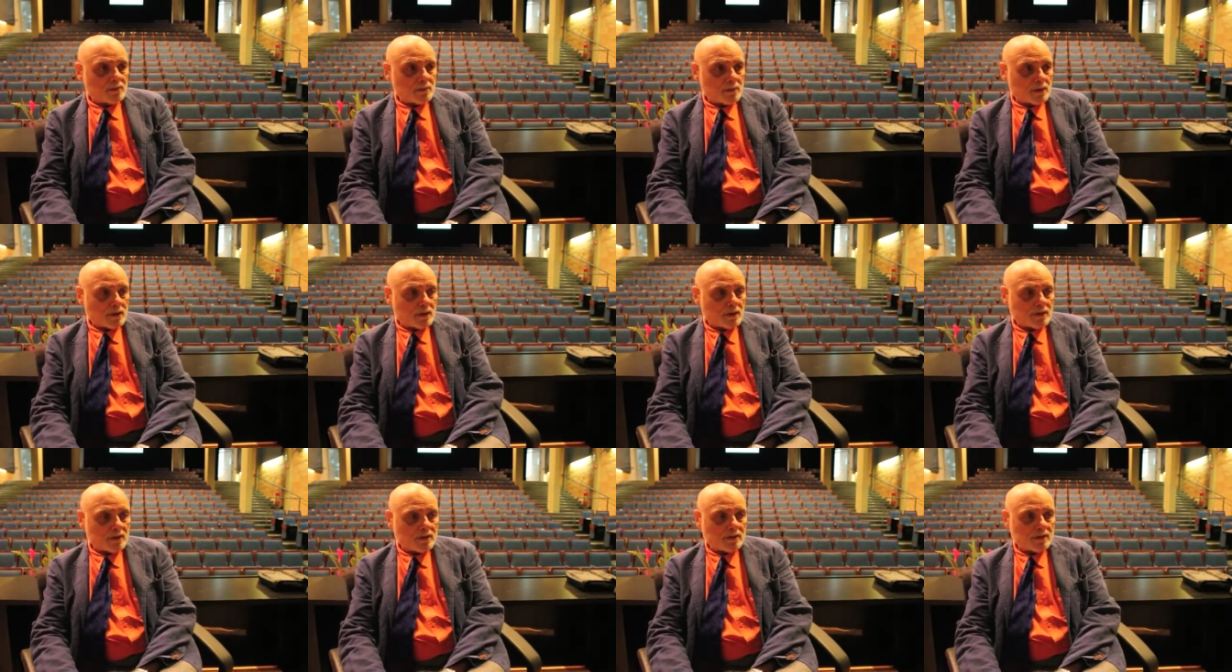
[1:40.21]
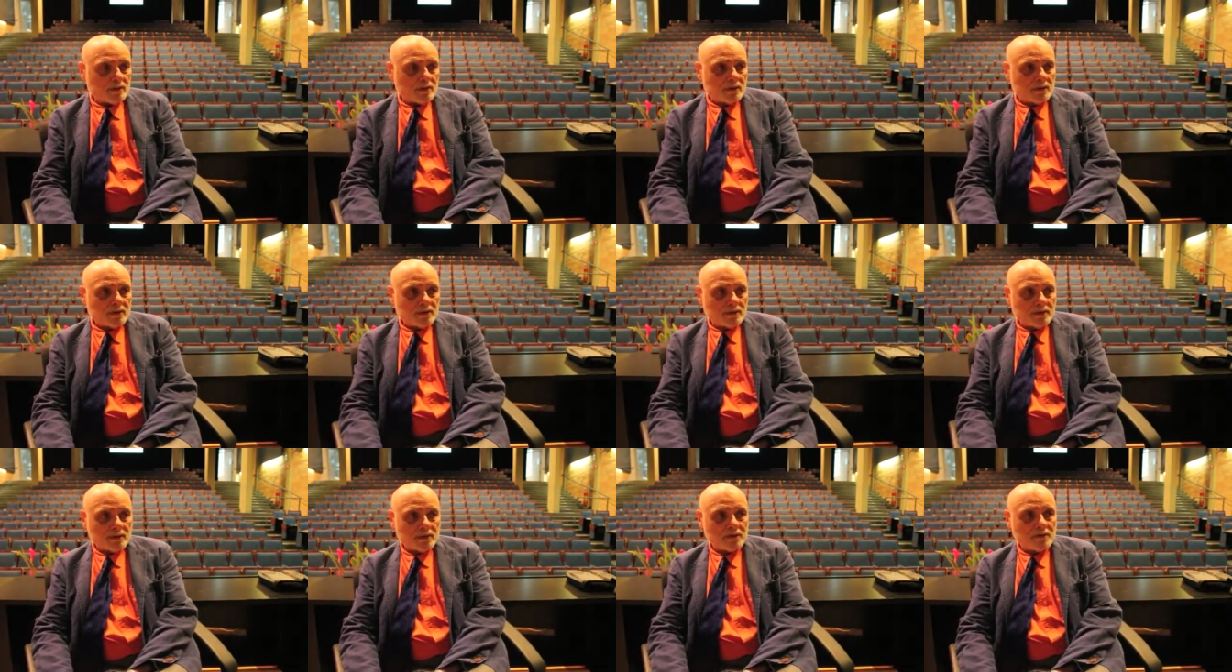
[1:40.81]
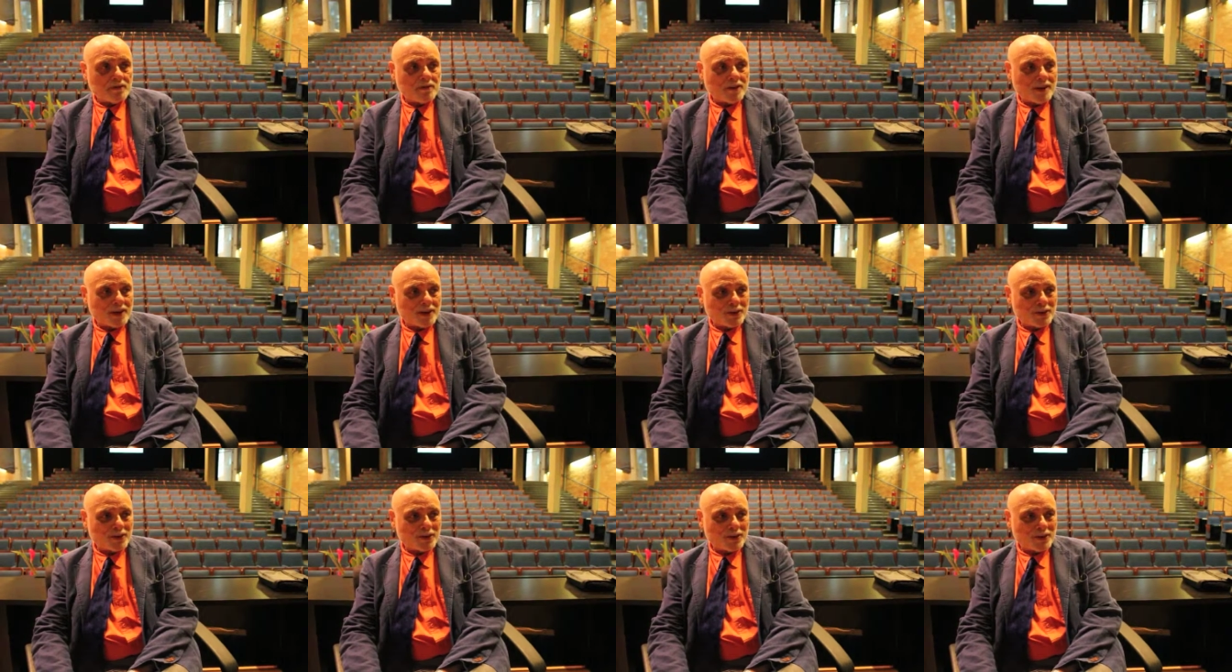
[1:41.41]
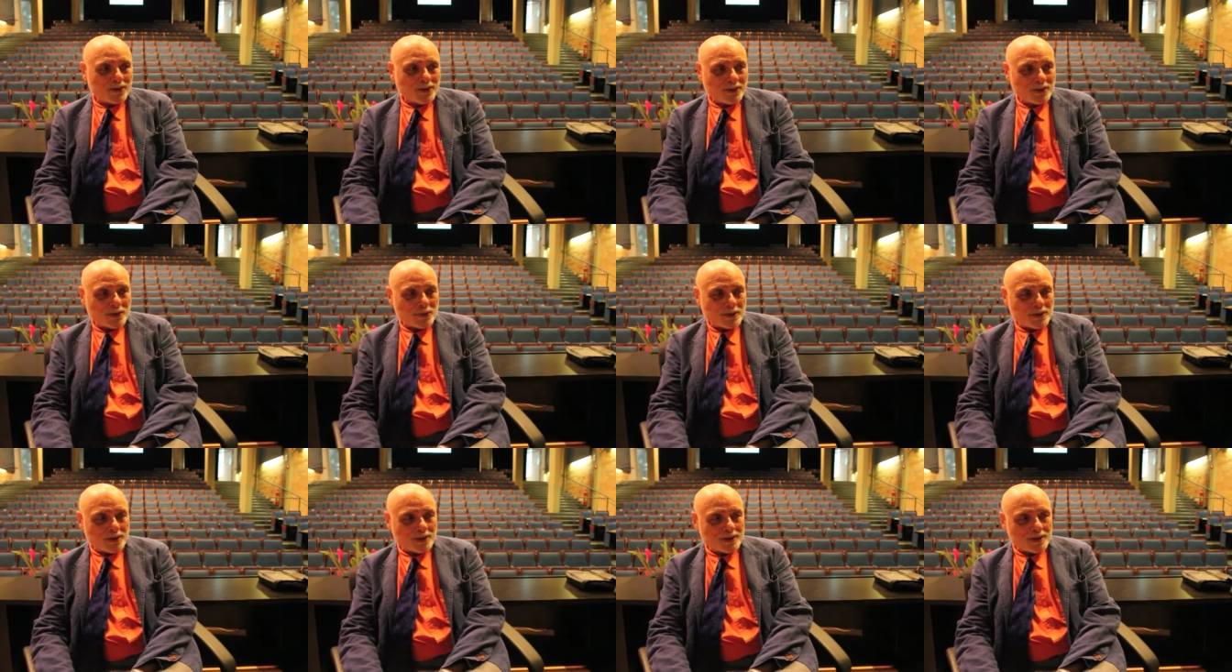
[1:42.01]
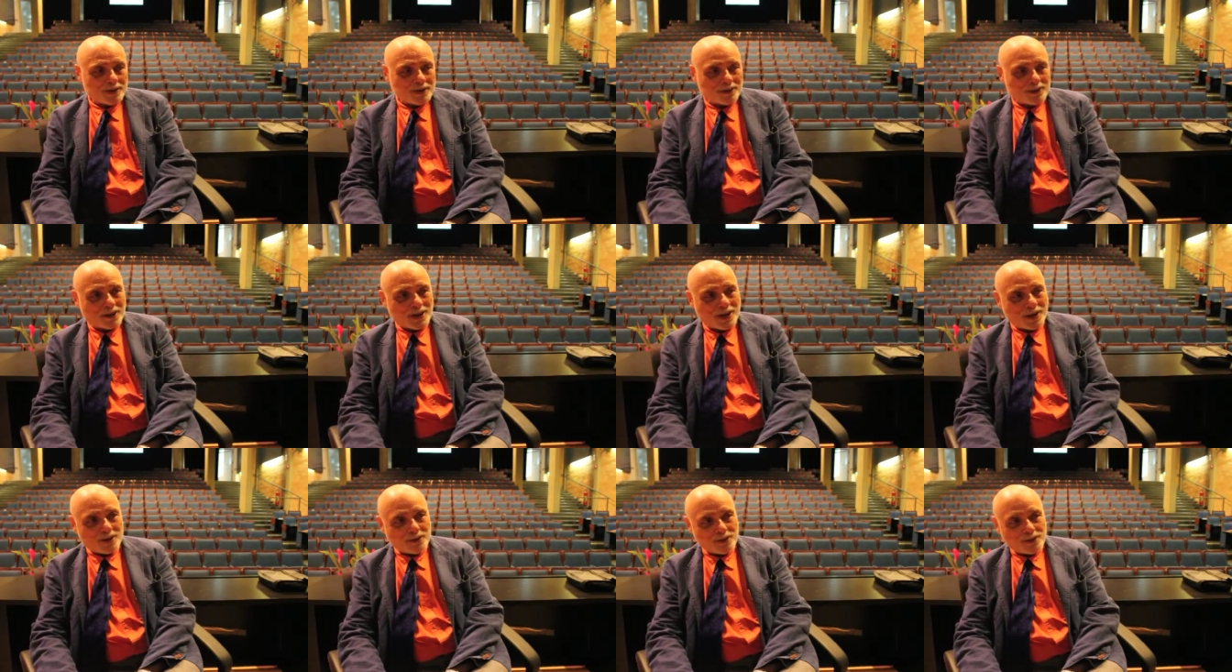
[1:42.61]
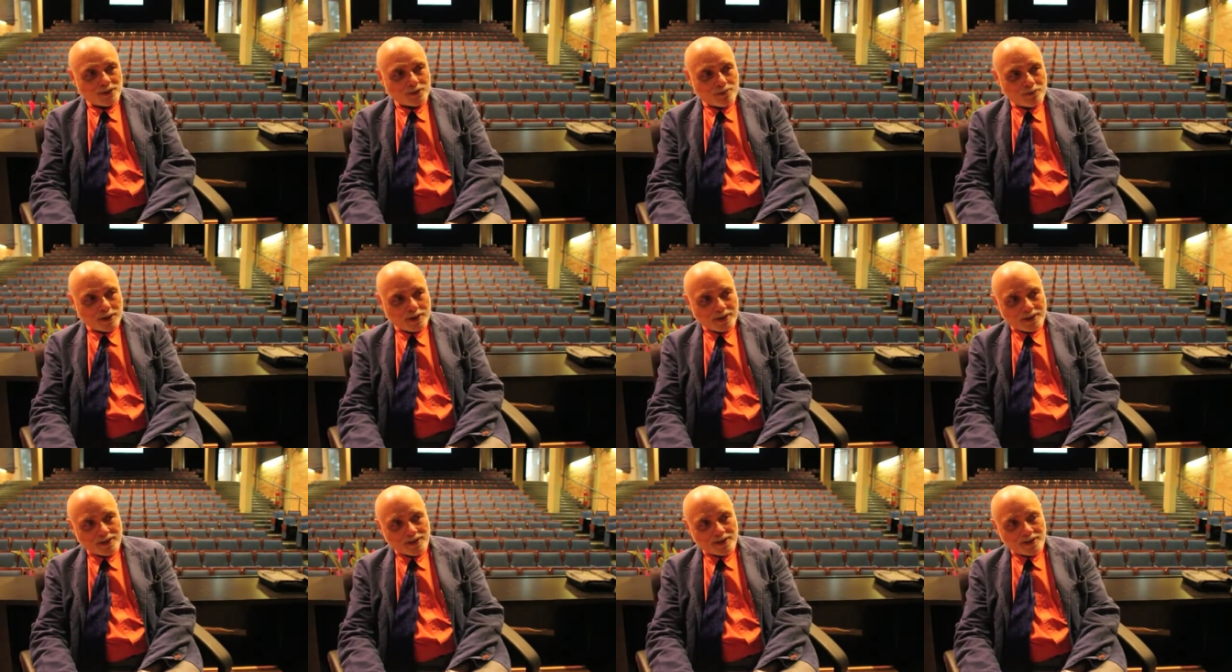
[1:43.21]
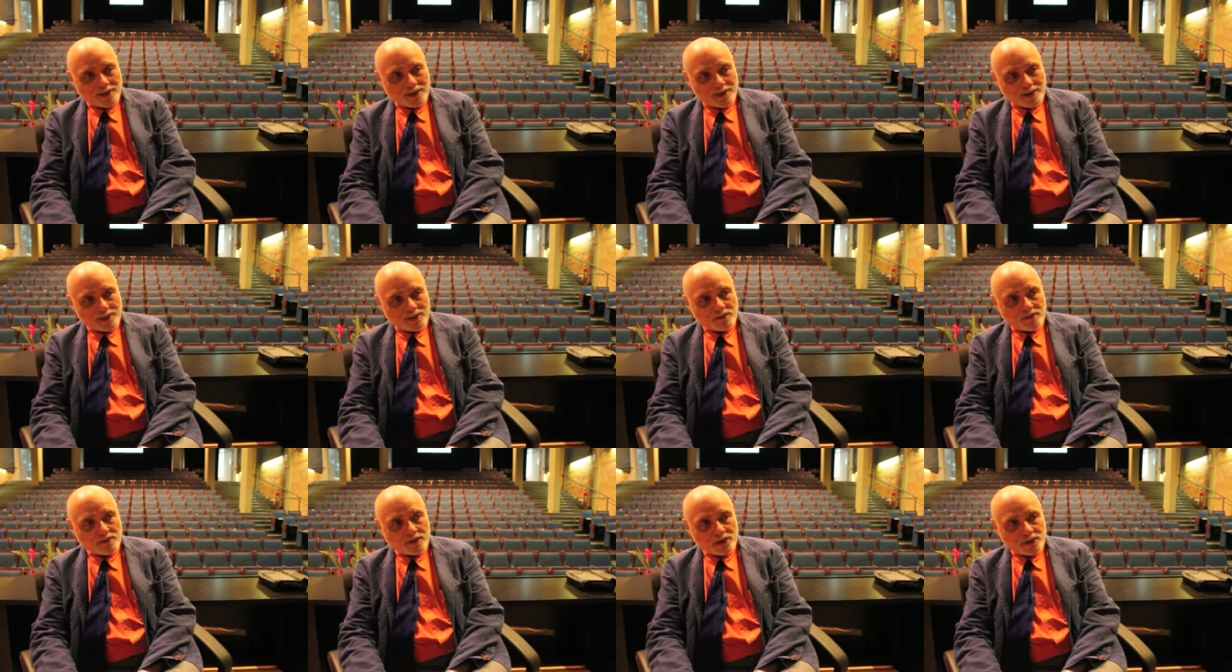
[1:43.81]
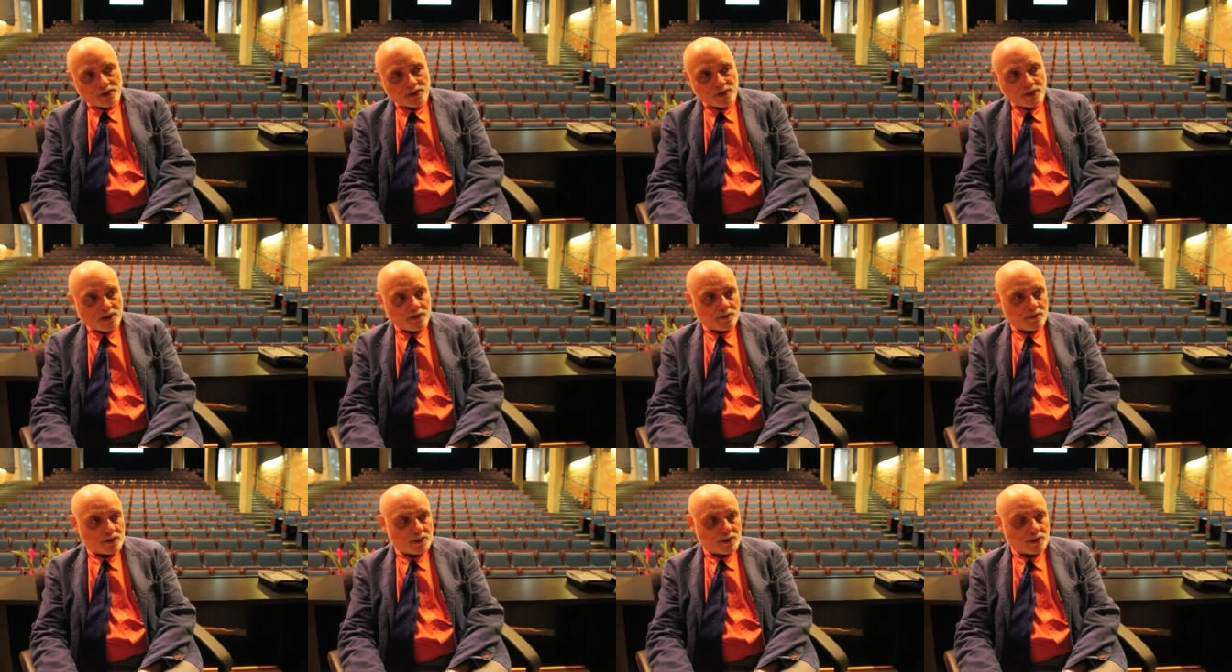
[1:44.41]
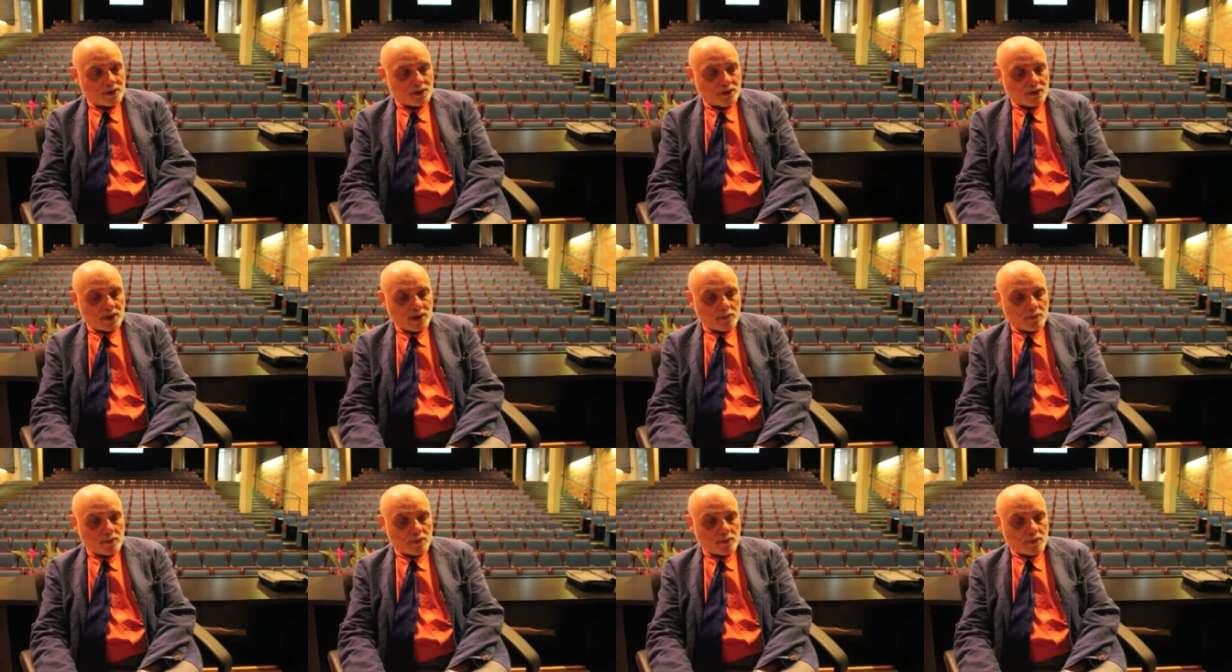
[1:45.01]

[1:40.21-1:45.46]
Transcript: We're not infected or we're not challenged by an infection every single day,